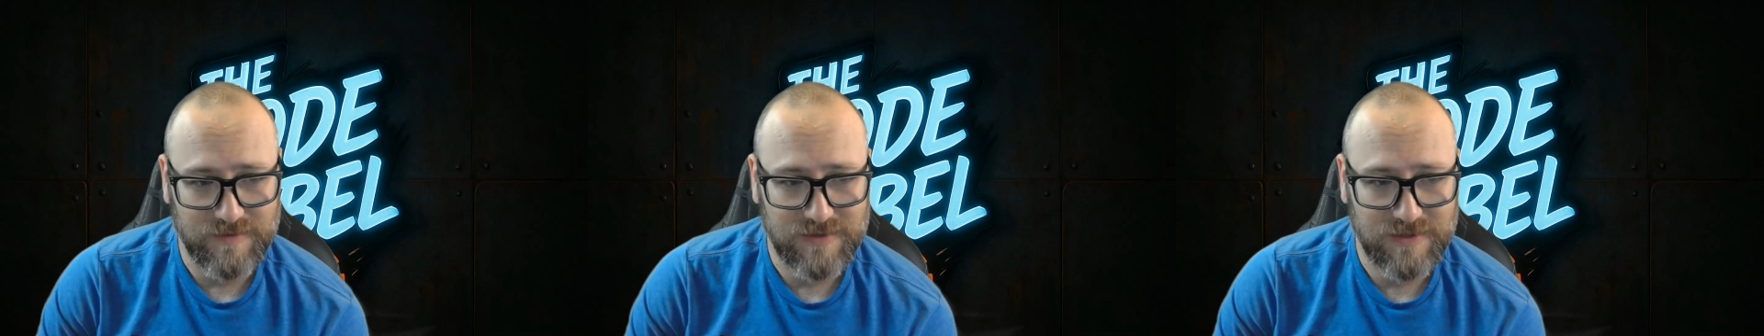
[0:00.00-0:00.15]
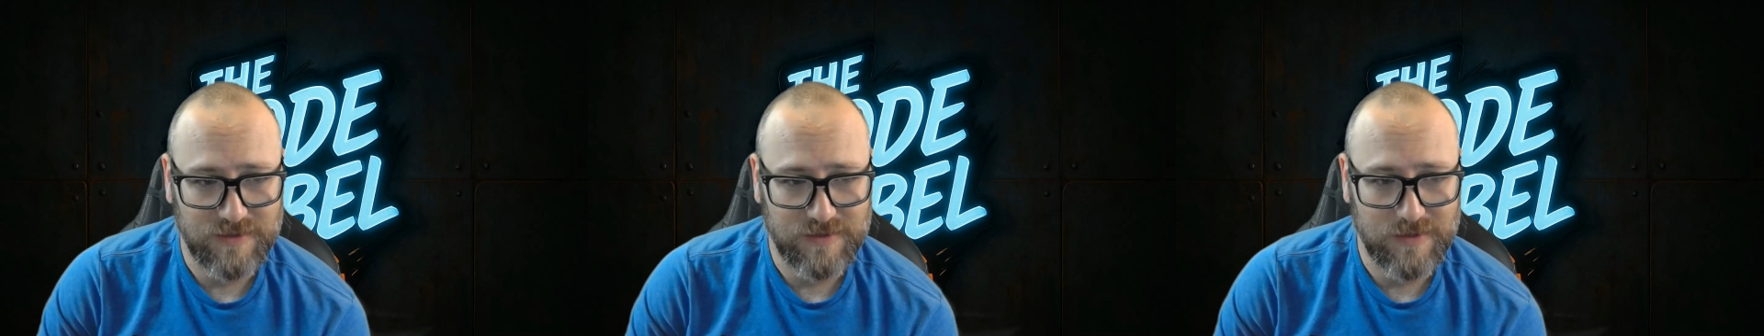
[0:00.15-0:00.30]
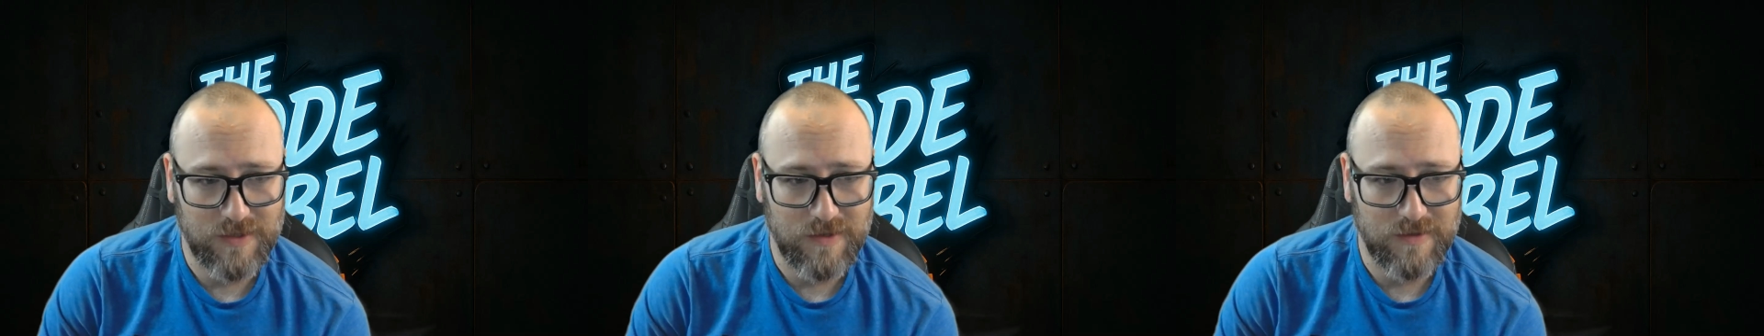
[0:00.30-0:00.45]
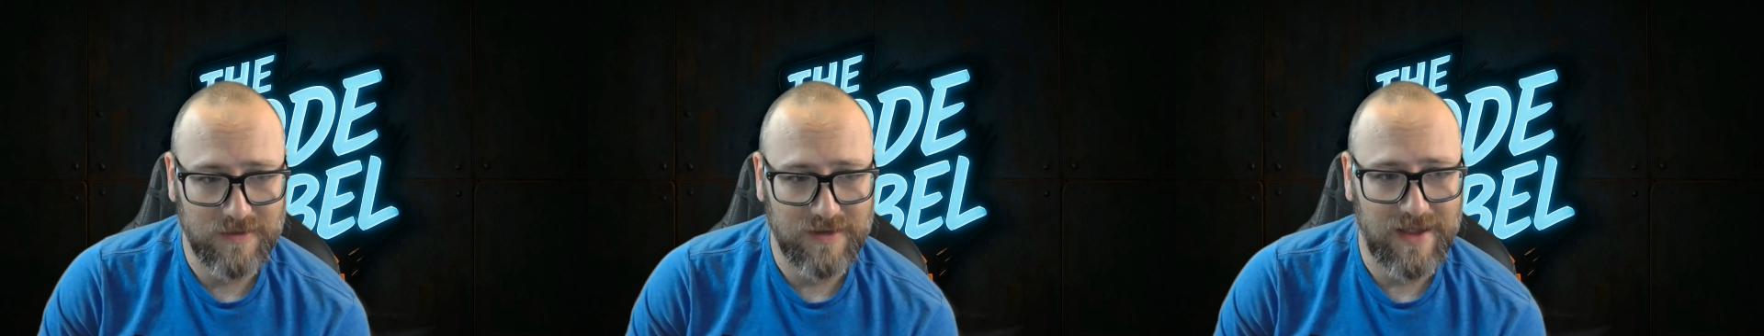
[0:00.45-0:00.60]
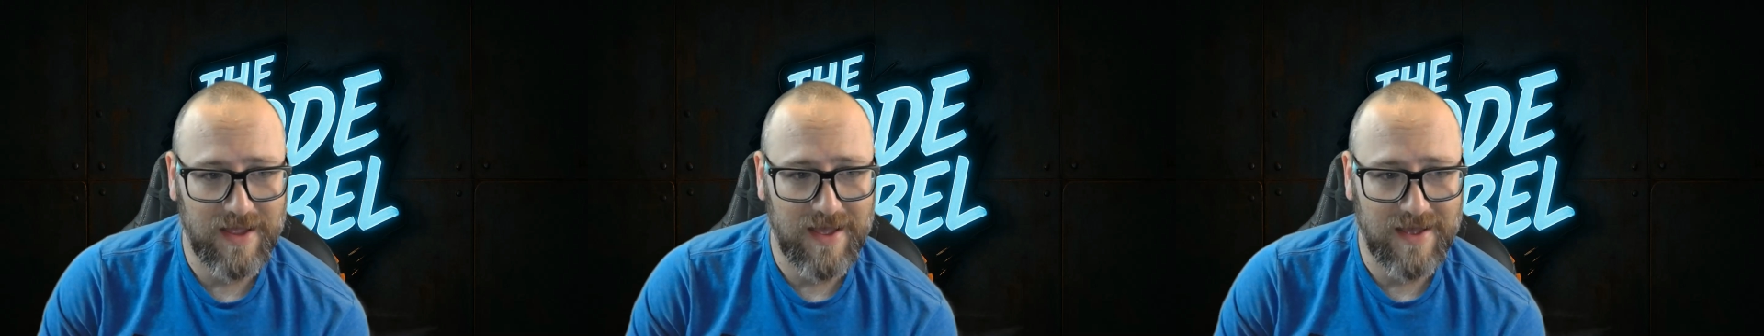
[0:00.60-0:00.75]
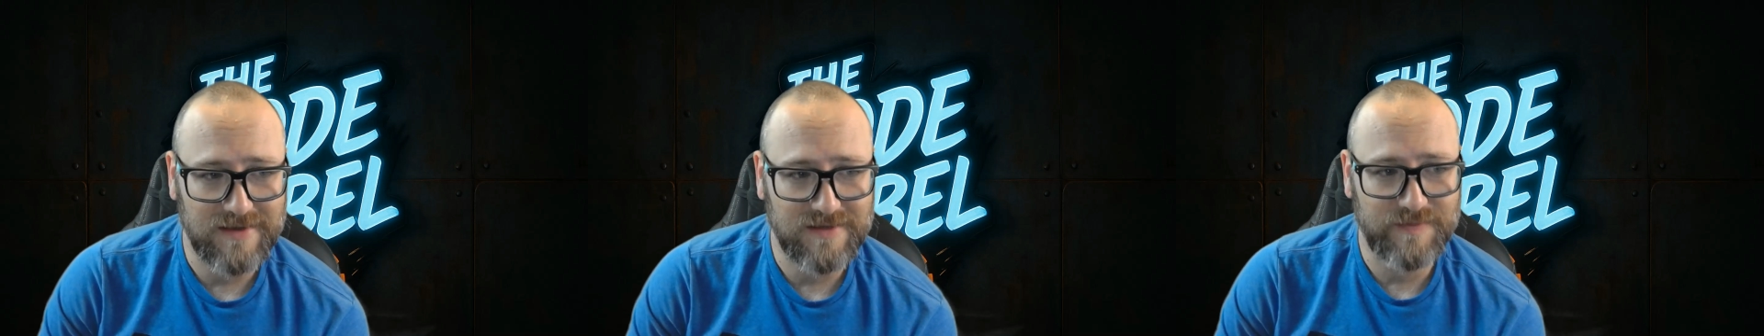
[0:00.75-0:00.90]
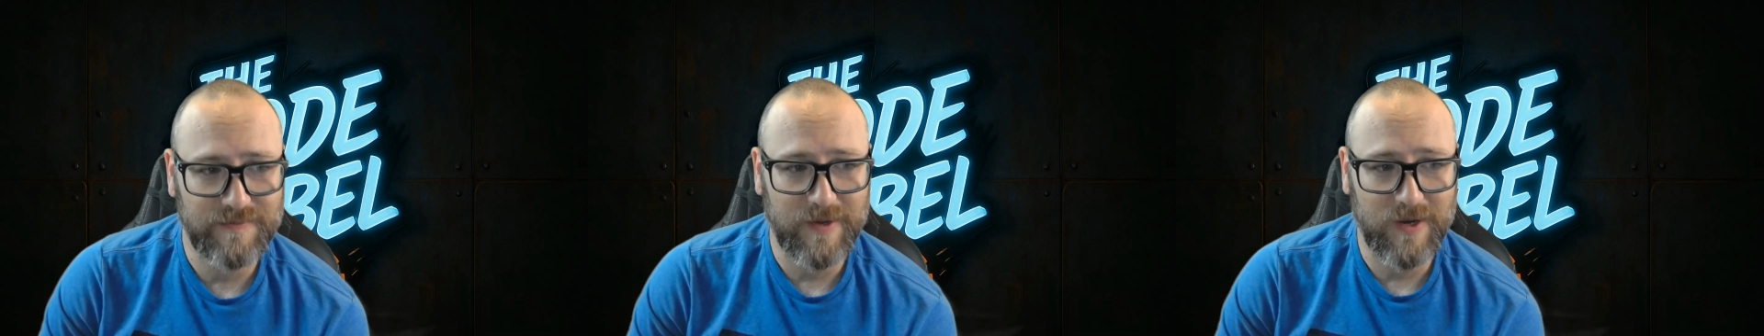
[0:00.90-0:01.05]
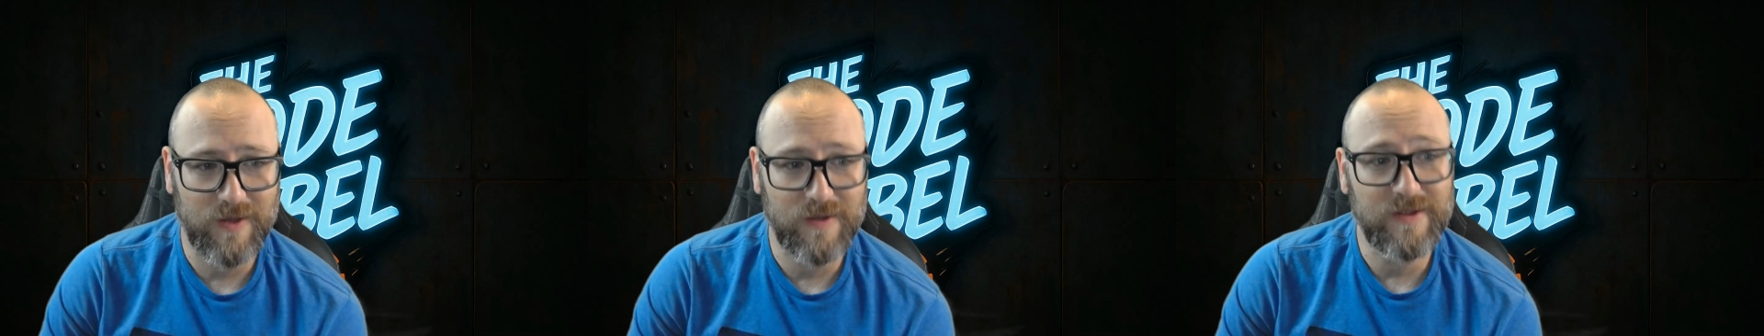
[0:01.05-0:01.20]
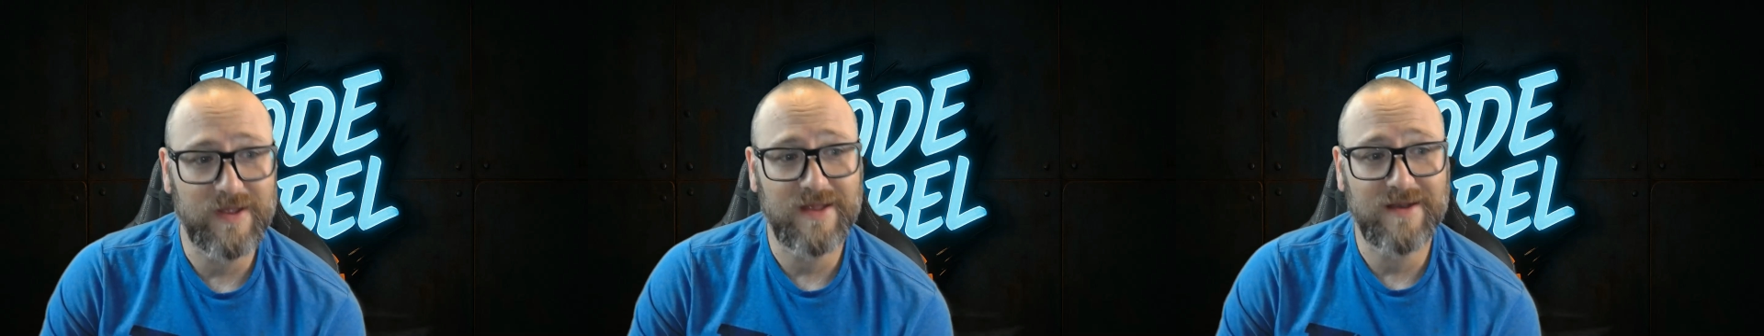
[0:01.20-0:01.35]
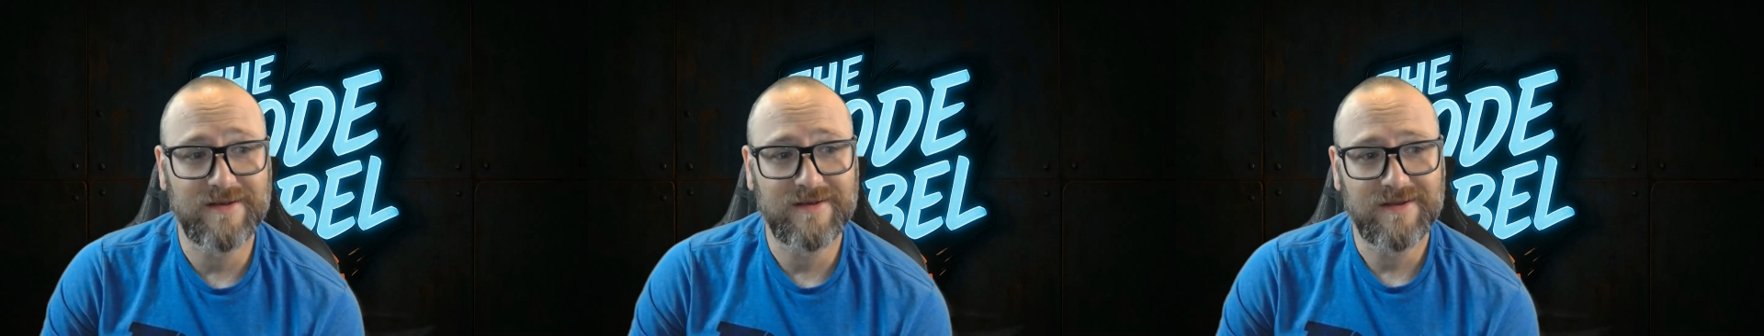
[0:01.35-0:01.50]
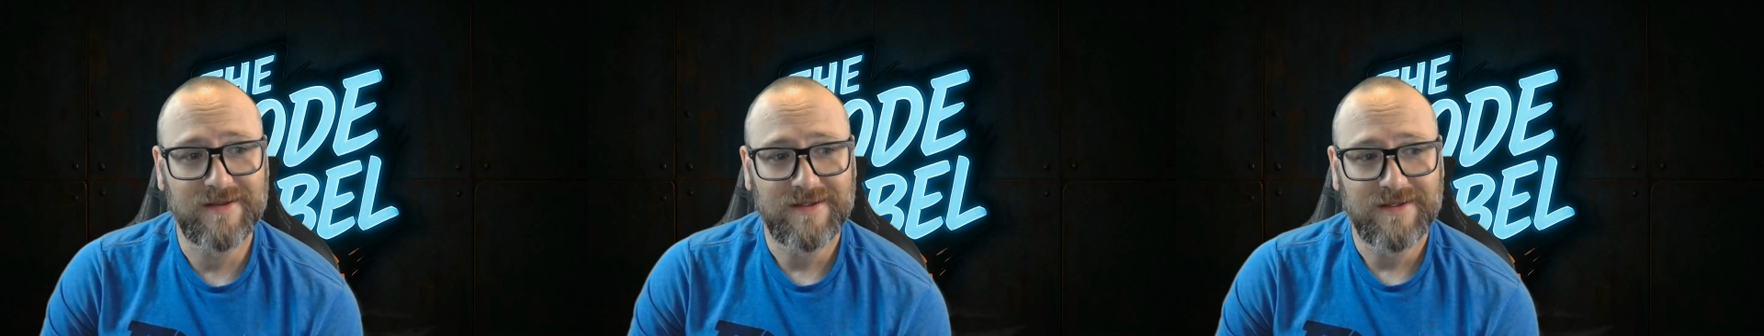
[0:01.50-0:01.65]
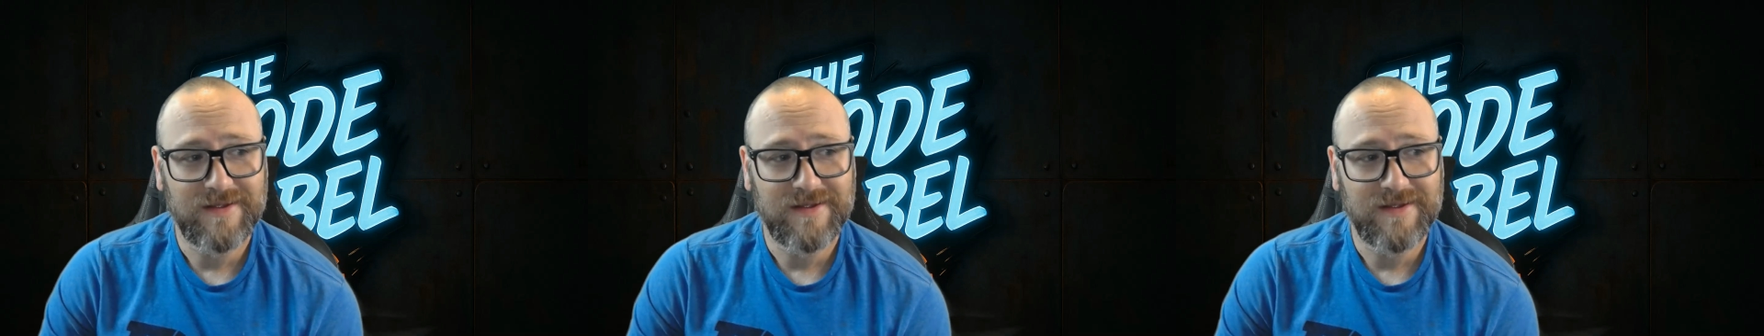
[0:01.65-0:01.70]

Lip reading: So don't add a plugin